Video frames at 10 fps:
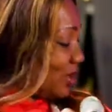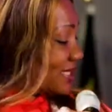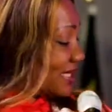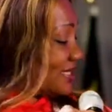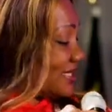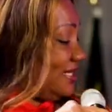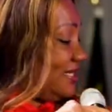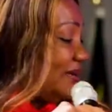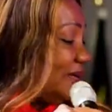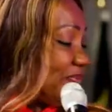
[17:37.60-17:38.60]
winter
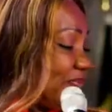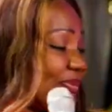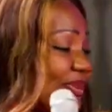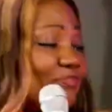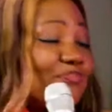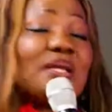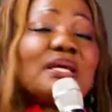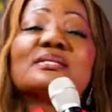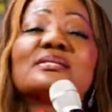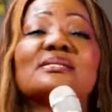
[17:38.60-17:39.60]
tea.
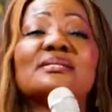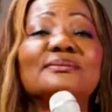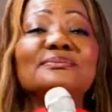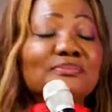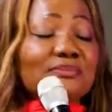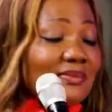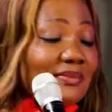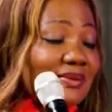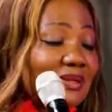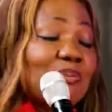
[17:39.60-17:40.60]
Please,
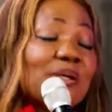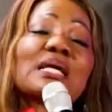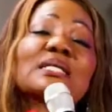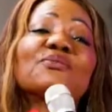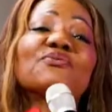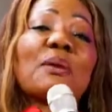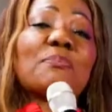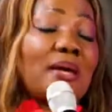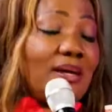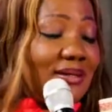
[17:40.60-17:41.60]
Pastor Chief
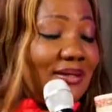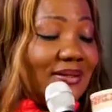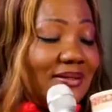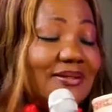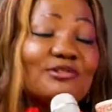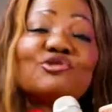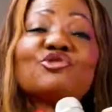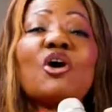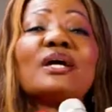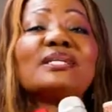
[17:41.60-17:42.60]
Ape,
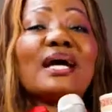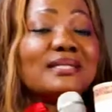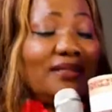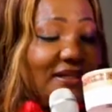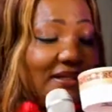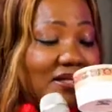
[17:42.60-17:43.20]
Joy Daddy.